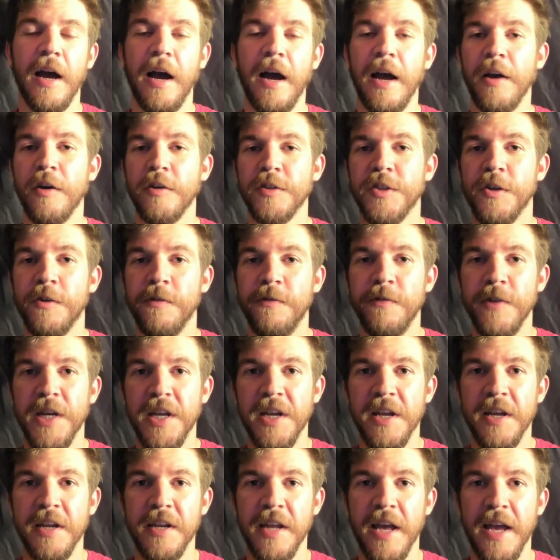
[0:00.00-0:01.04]
I also feed
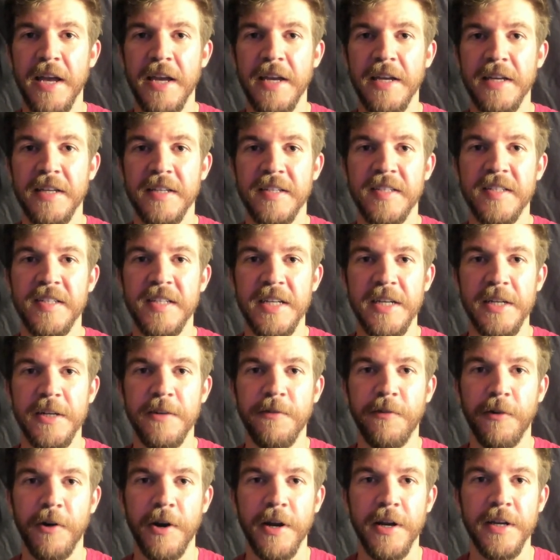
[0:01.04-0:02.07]
it a seed
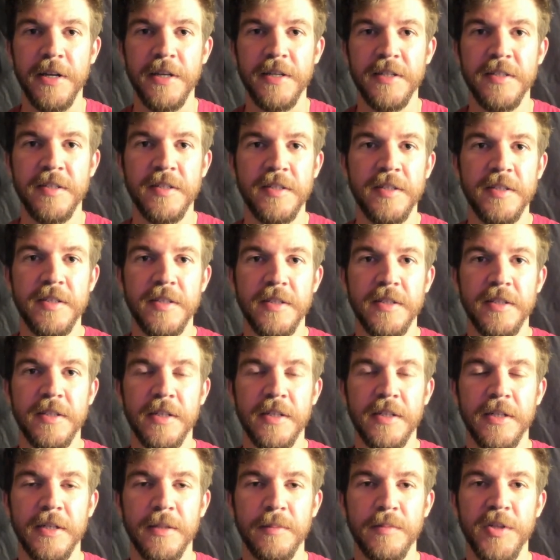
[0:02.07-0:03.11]
phrase,
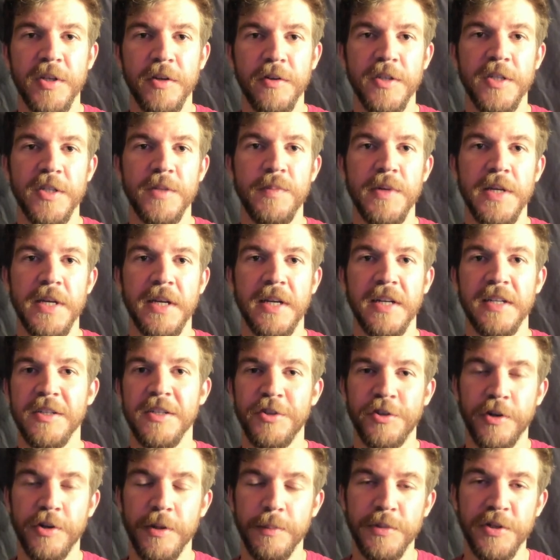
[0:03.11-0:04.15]
so to speak, a
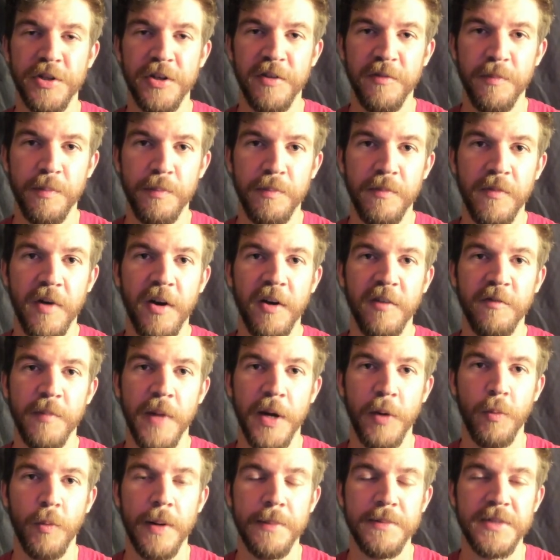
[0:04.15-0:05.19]
description of my
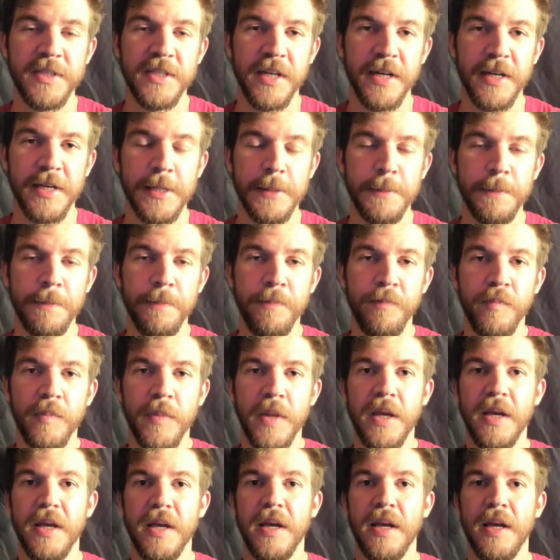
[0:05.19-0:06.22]
website
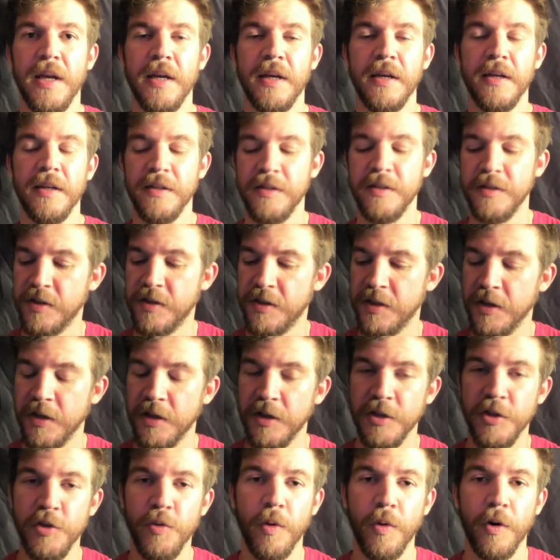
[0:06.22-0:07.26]
and
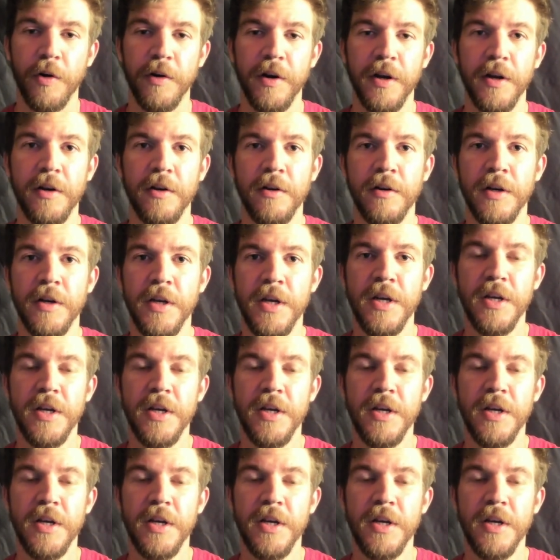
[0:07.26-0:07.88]
the URL.